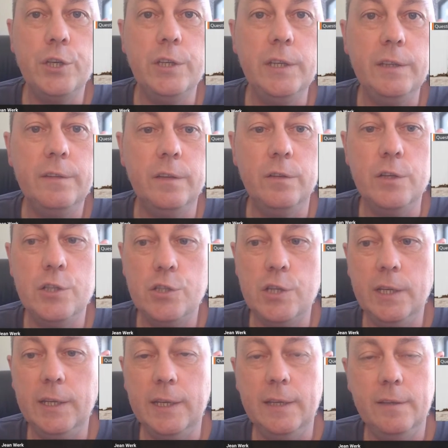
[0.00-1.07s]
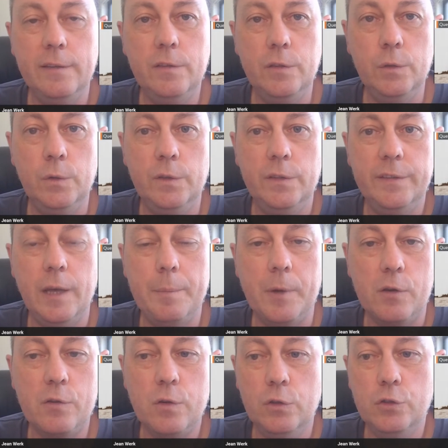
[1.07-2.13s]
you need to do, Jean, is to set up a
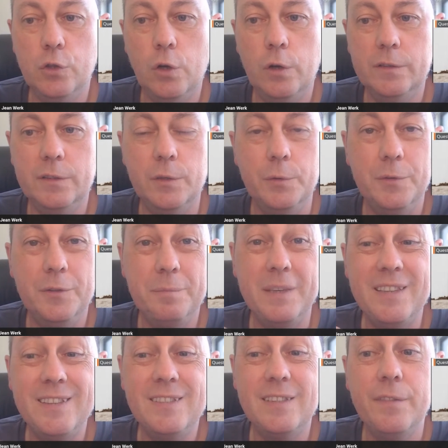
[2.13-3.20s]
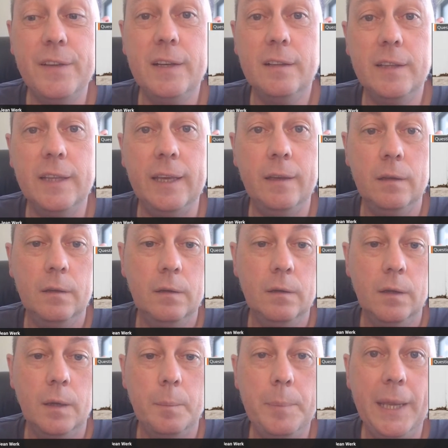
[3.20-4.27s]
cron job to specifically
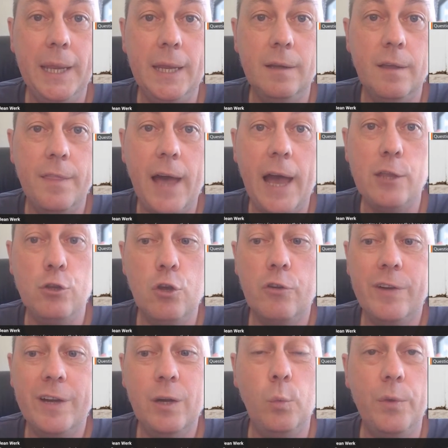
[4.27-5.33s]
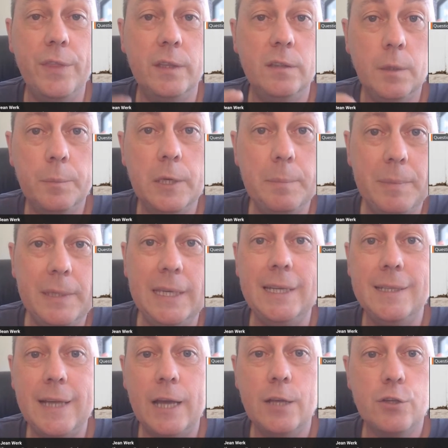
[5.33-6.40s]
ping that URL with the
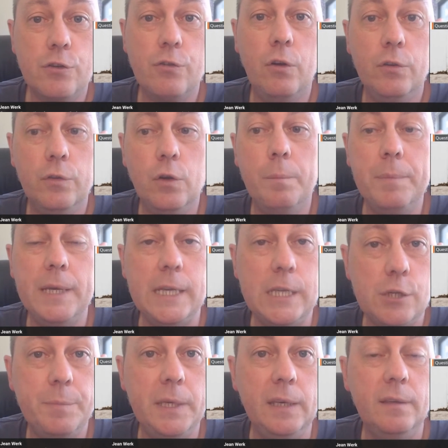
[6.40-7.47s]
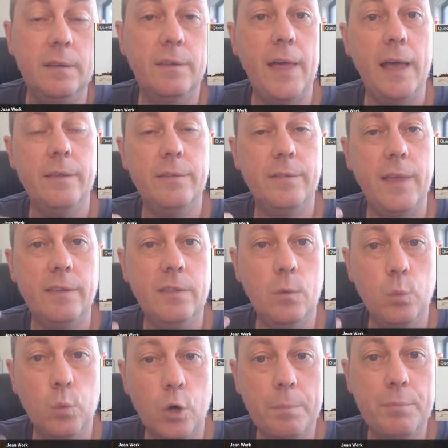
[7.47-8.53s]
WP-Cron.php, because that's the
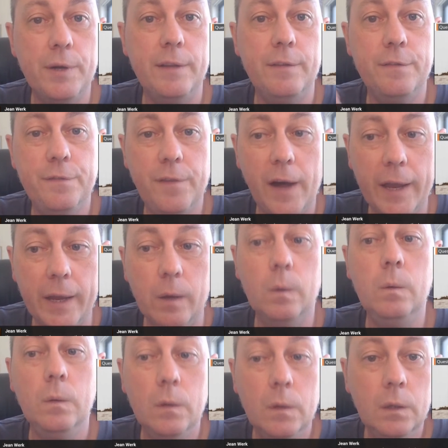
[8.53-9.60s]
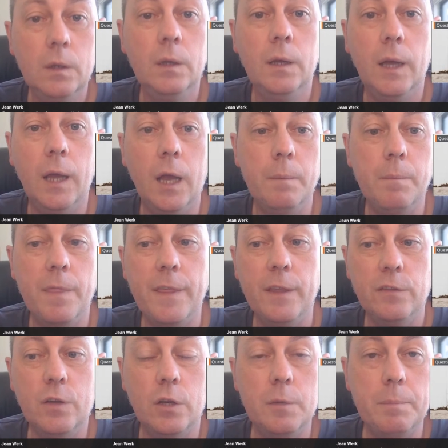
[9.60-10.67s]
WordPress file
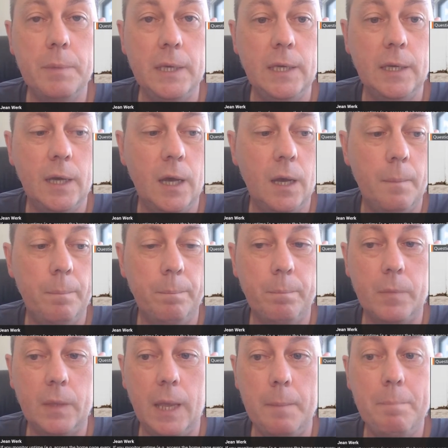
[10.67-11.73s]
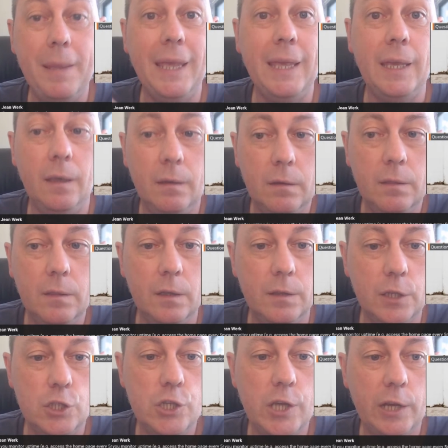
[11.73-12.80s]
that's going to be pinging the
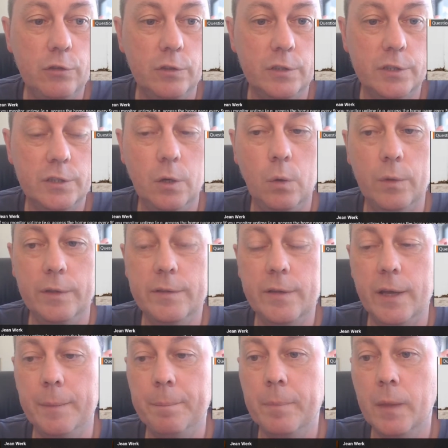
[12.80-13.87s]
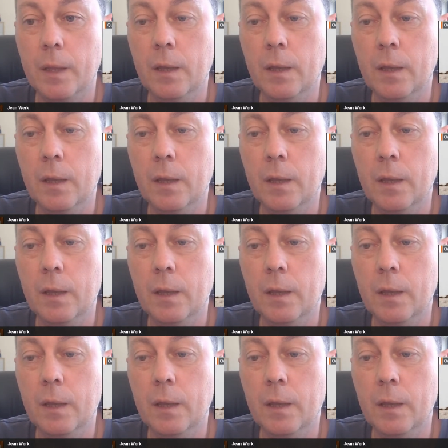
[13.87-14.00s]
schedulers all the time.